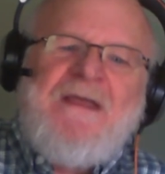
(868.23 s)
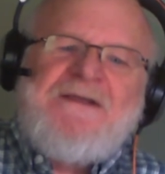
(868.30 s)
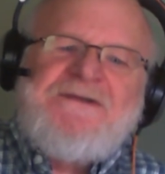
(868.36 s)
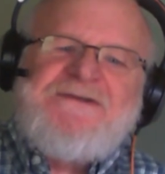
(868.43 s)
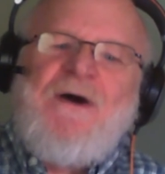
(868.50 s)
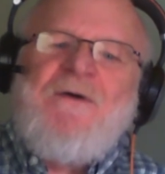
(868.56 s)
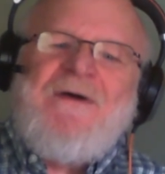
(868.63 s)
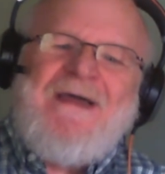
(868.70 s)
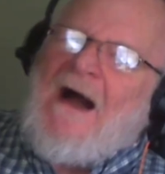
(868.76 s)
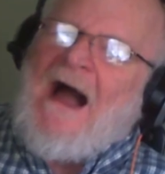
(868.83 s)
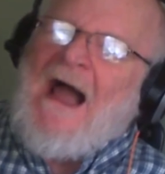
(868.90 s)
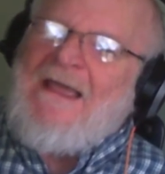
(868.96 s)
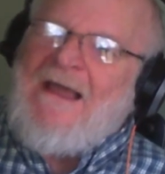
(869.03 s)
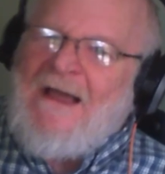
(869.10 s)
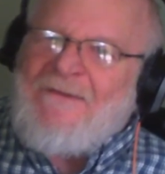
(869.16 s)
So
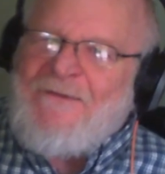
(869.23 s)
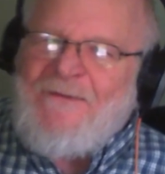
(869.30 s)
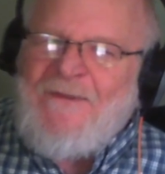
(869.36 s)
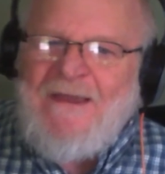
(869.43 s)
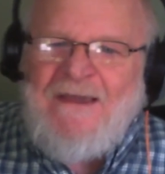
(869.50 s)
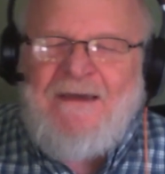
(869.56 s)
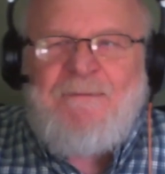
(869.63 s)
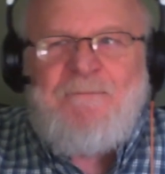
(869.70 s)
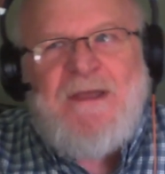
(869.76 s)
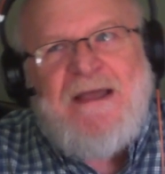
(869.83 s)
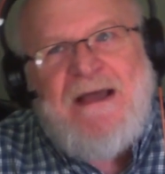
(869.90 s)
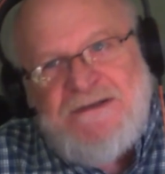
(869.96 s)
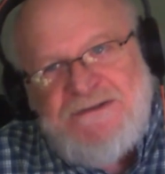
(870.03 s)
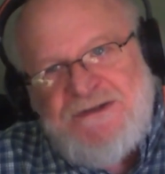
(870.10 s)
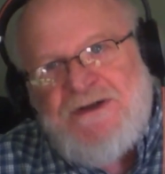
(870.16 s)
I think
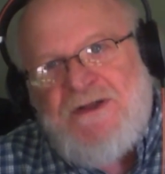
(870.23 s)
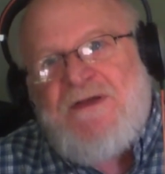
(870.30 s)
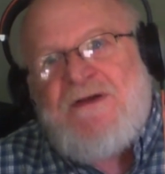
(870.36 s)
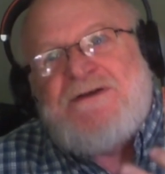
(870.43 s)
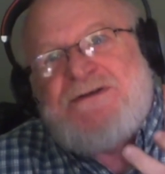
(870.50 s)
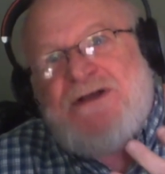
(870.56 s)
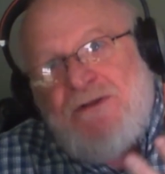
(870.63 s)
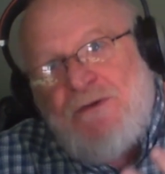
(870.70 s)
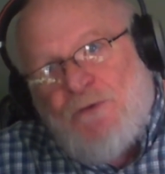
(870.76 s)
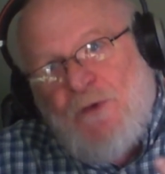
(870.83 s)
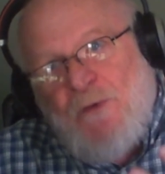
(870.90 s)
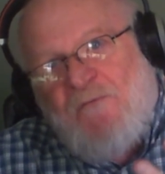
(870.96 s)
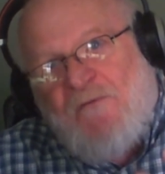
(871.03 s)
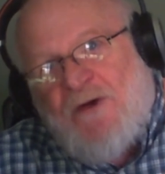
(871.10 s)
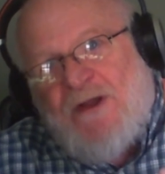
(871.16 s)
because there's a little
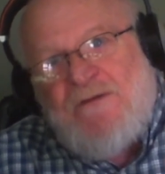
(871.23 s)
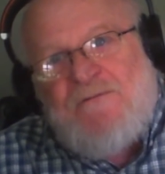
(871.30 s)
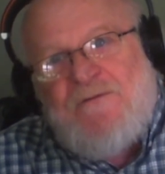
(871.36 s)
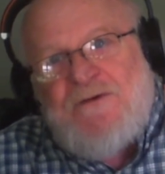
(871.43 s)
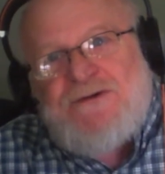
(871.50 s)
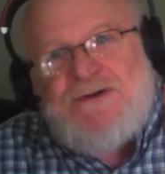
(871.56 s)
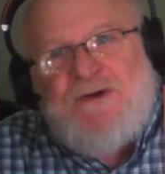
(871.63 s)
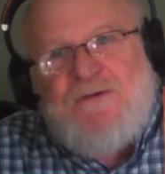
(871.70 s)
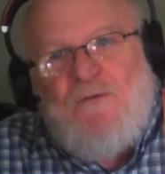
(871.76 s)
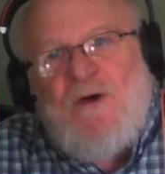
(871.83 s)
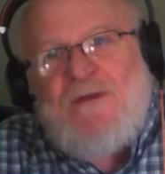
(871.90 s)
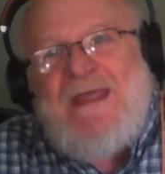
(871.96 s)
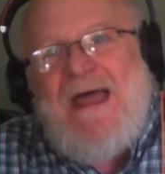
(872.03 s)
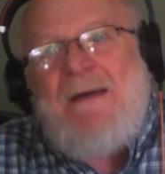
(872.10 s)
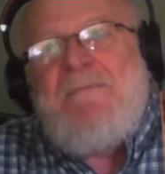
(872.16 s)
room for confusion of
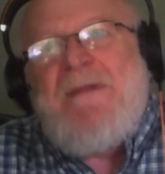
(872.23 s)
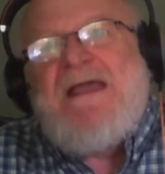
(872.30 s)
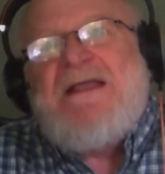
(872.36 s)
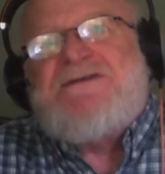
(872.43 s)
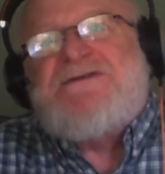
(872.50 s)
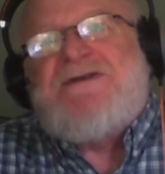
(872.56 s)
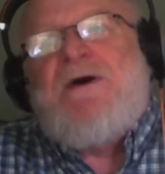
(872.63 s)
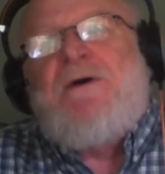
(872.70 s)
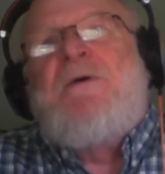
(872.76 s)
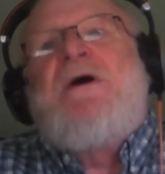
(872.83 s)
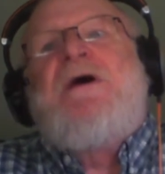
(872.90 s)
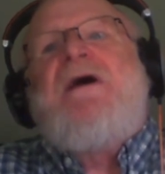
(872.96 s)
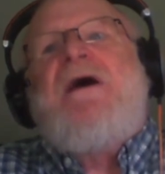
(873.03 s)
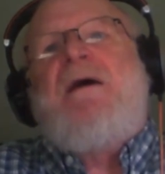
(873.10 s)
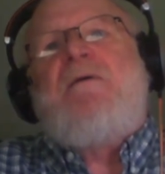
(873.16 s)
what that means, so
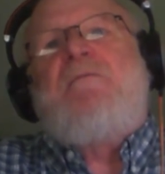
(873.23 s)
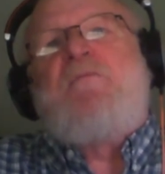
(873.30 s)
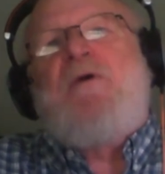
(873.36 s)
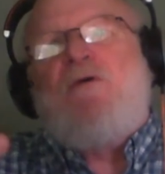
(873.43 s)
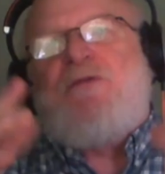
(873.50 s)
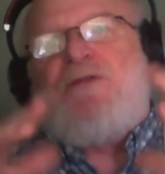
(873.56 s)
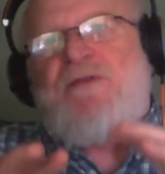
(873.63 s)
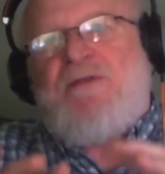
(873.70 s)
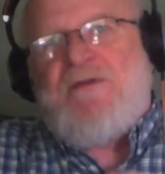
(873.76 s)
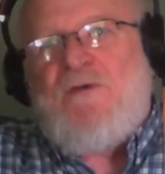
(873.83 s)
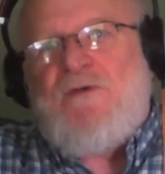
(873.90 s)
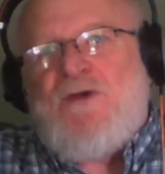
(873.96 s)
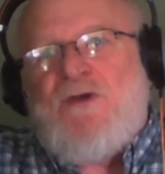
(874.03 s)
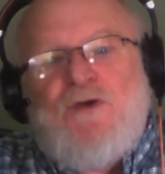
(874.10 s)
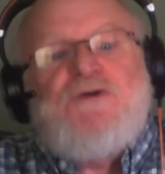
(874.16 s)
both
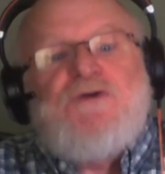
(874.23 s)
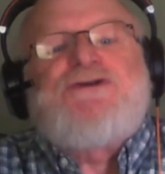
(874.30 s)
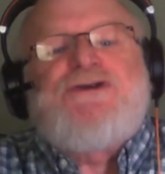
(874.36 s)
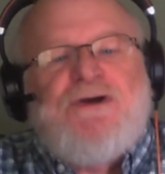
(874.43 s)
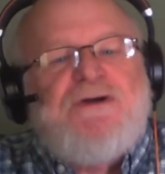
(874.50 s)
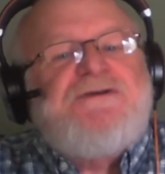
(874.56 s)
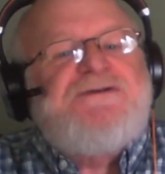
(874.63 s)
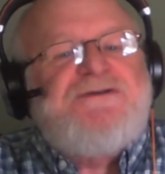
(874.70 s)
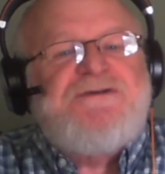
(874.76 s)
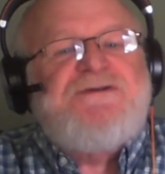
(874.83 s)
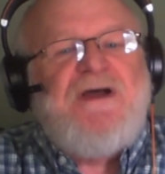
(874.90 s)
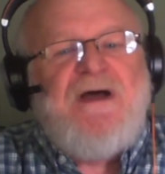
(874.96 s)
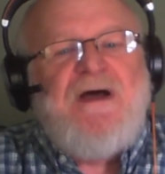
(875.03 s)
users,